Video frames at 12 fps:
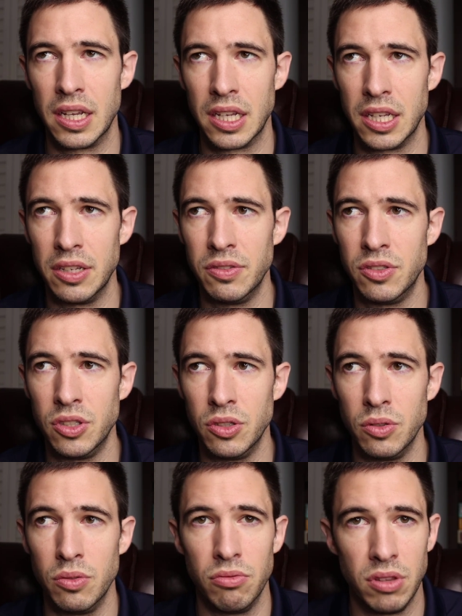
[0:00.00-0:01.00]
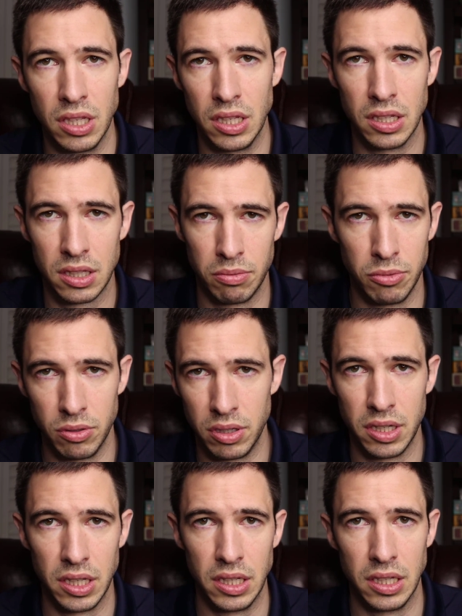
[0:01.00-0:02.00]
it gives you the
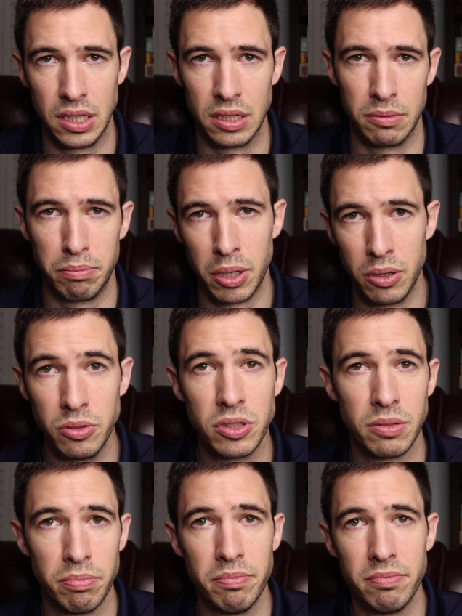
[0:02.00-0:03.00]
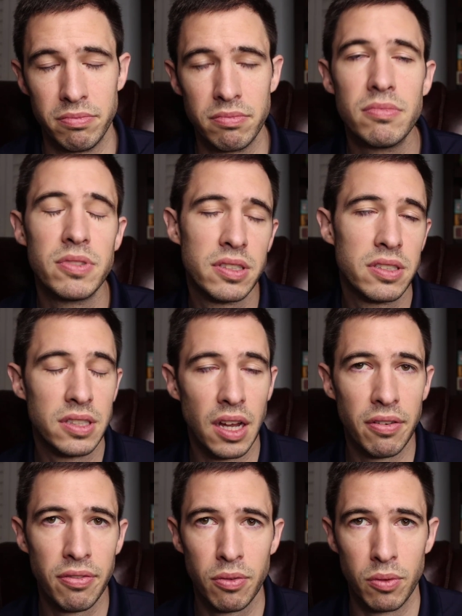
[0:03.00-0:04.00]
community post
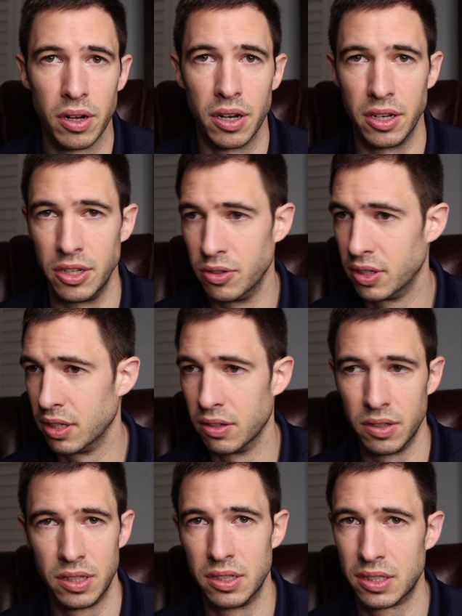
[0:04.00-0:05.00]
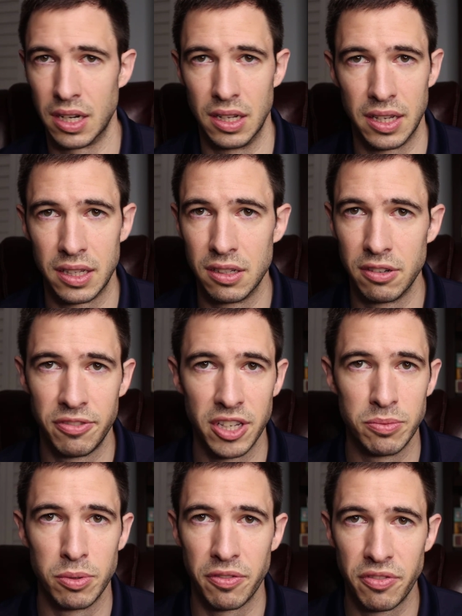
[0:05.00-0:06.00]
stuff where you can go in there. It's kind of like a little
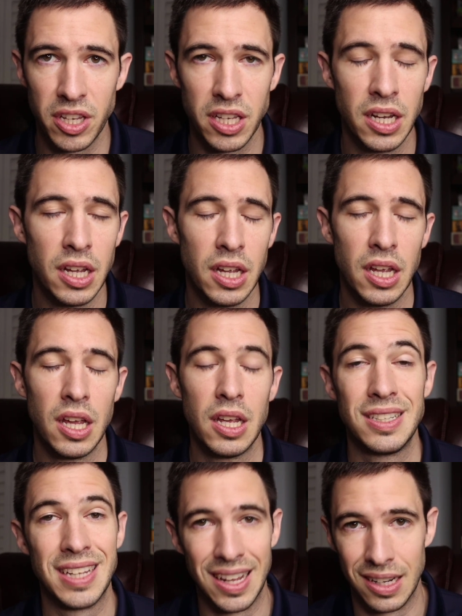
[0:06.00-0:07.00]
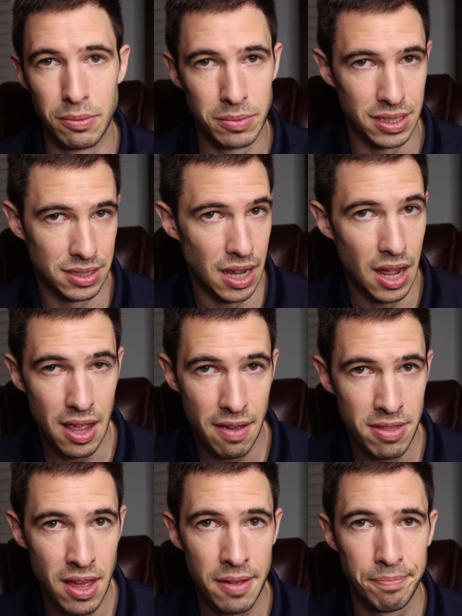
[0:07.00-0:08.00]
Facebook feed. Tandem does not
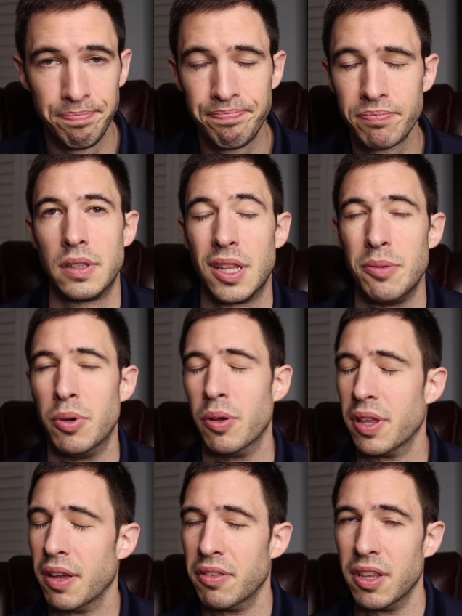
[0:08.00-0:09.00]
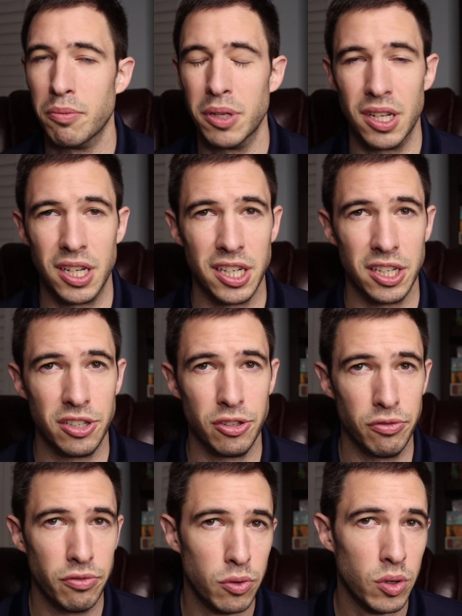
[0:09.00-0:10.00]
have that. They both have the ability to do
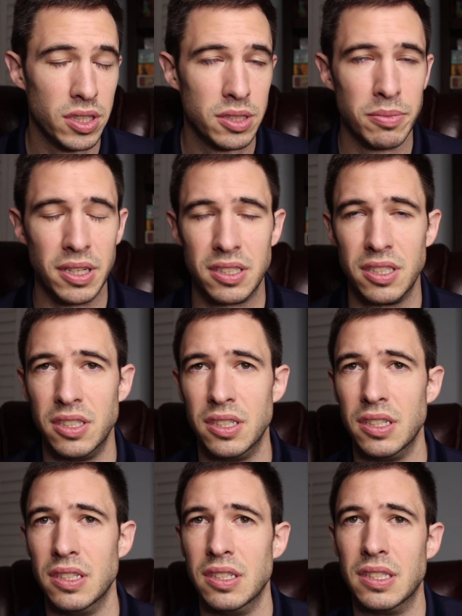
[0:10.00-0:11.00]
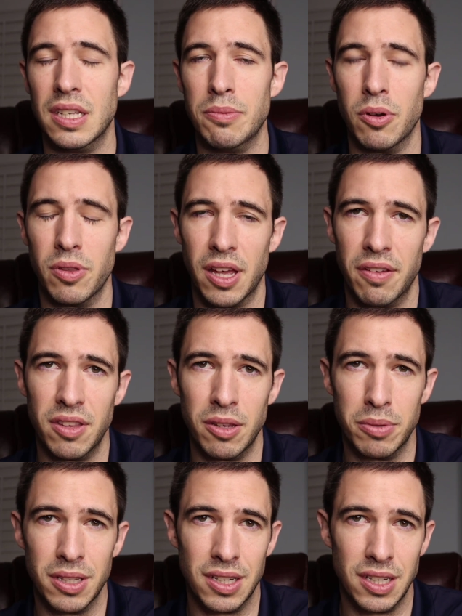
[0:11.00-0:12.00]
voice messages. They both have the
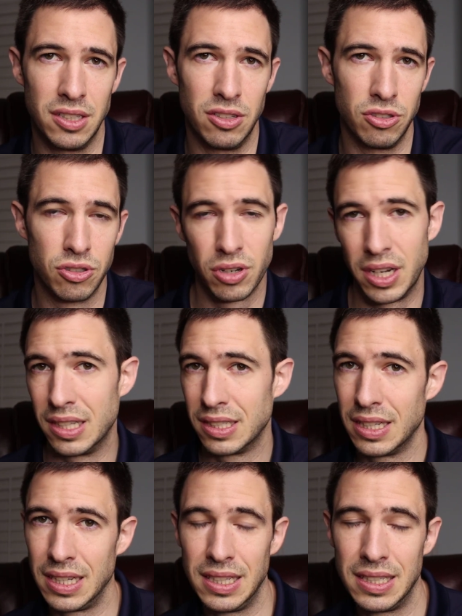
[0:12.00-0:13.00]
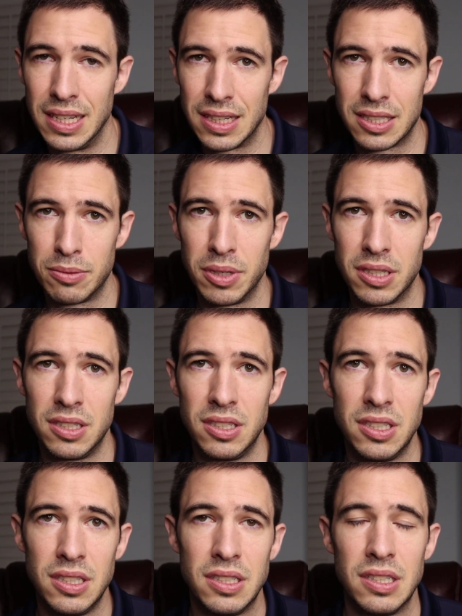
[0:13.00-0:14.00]
ability to translate text
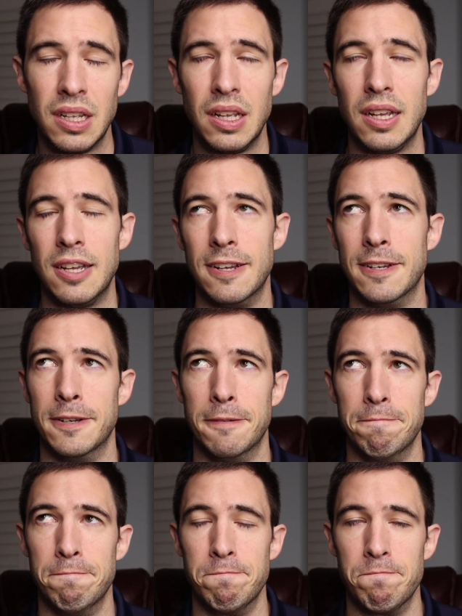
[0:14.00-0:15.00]
messages. A